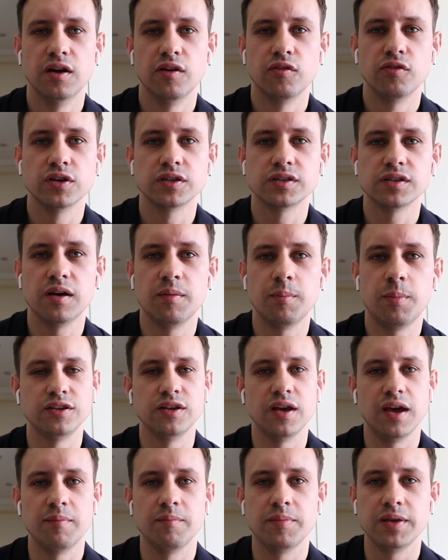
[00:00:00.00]
For example,
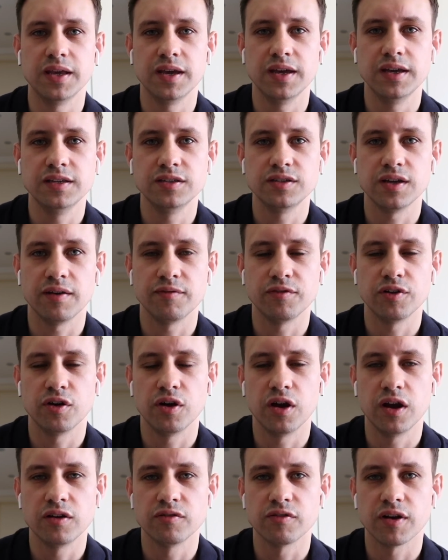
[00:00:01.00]
your MBAs have
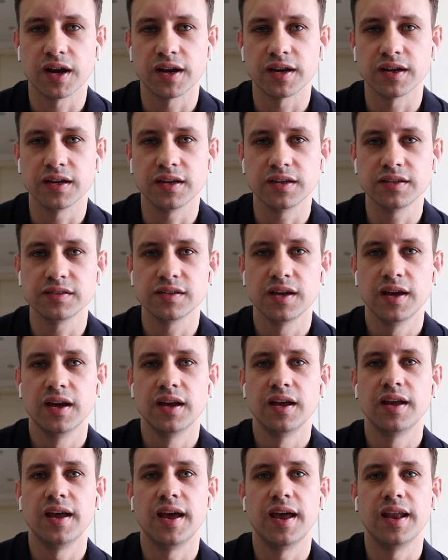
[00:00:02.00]
their own rankings,
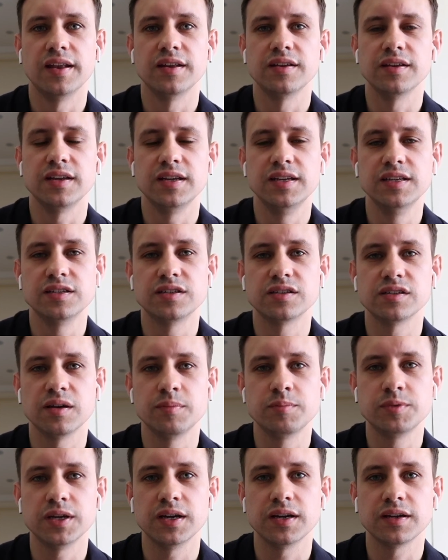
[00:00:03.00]
and each
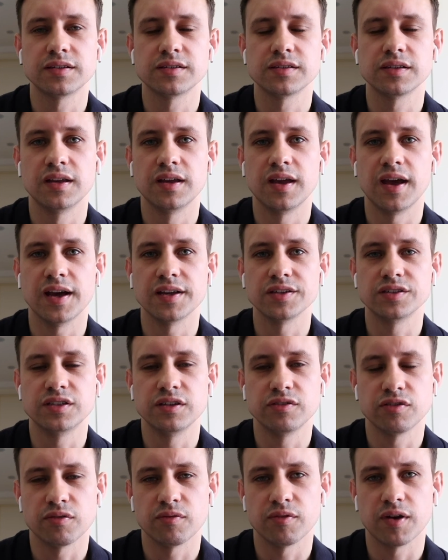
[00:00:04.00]
subject has
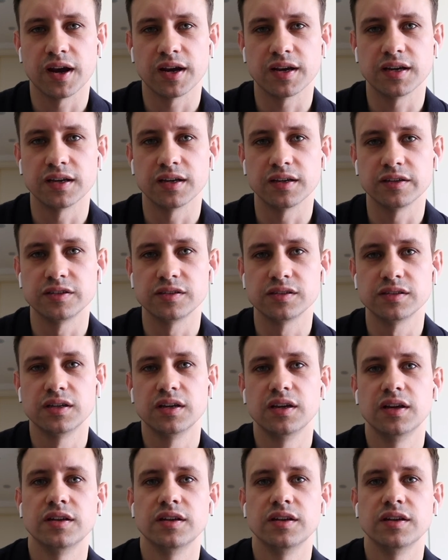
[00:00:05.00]
different rankings.